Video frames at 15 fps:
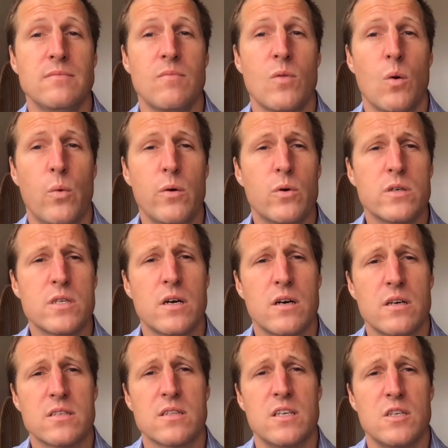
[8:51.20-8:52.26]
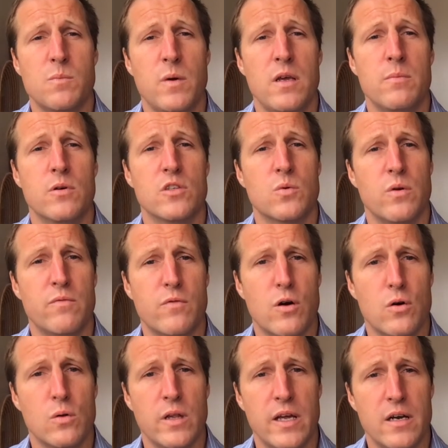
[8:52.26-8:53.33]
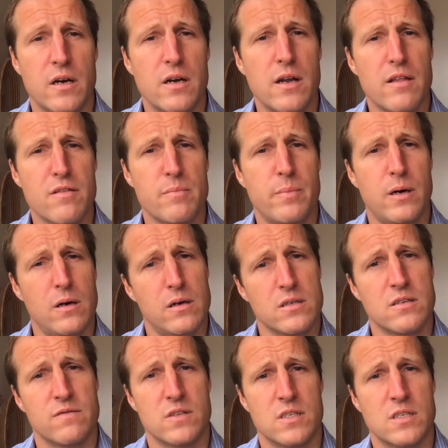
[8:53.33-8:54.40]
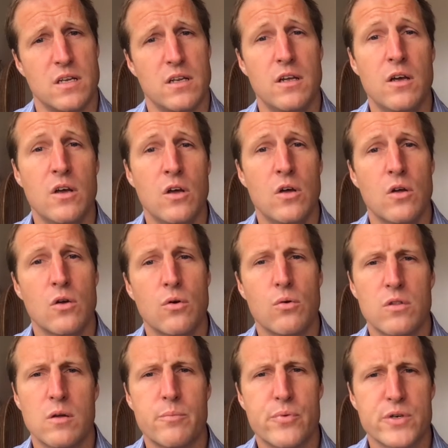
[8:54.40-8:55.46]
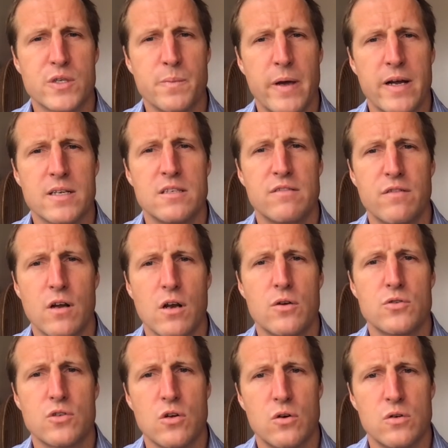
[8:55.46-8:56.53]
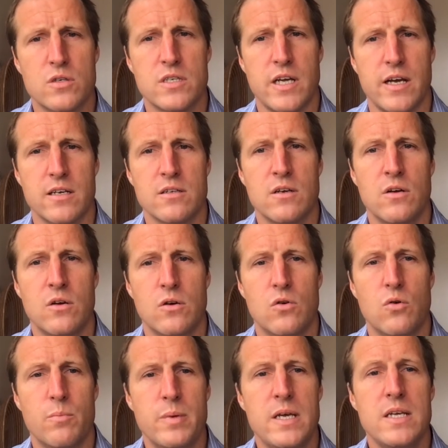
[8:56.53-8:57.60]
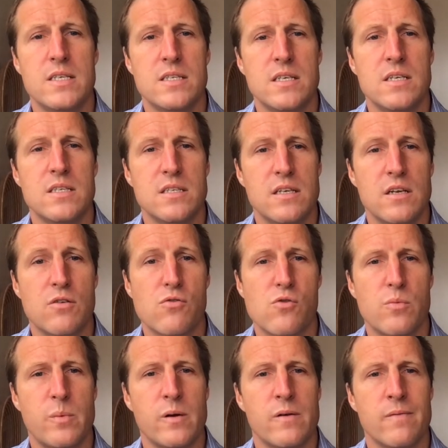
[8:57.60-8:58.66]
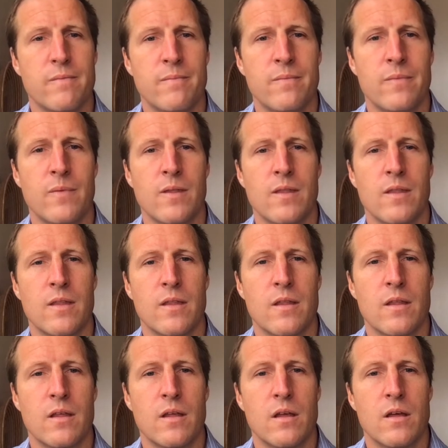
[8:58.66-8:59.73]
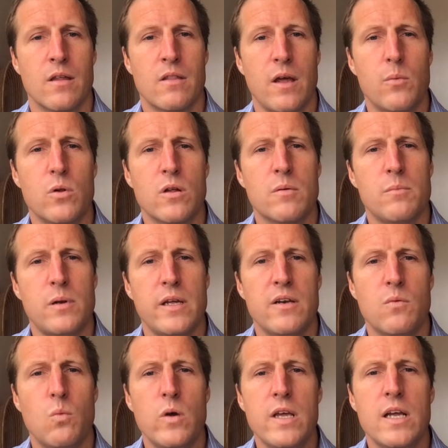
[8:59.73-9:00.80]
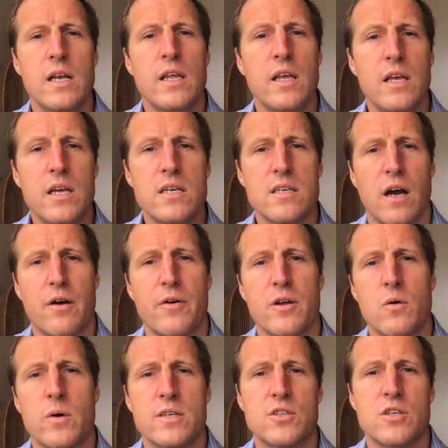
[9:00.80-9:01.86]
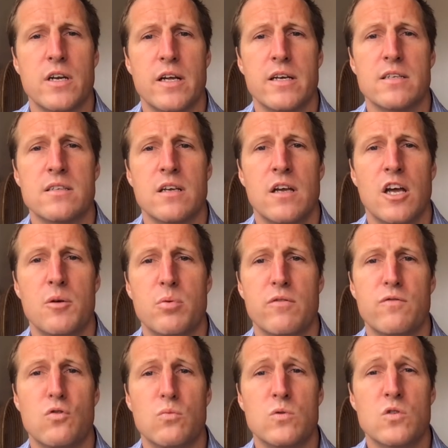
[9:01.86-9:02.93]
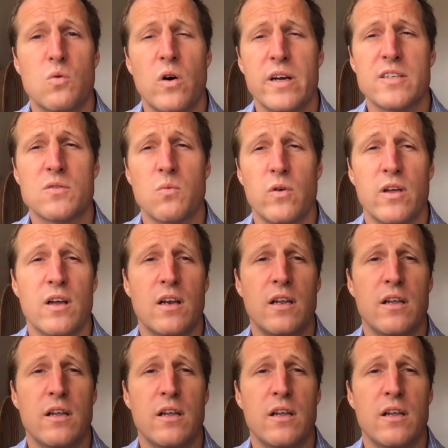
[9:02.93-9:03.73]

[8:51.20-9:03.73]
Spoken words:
We want to ask these people to enroll in another part of the study called the Prospective Close Contact, or PCC group. They will complete weekly e-diary questionnaires and perform twice weekly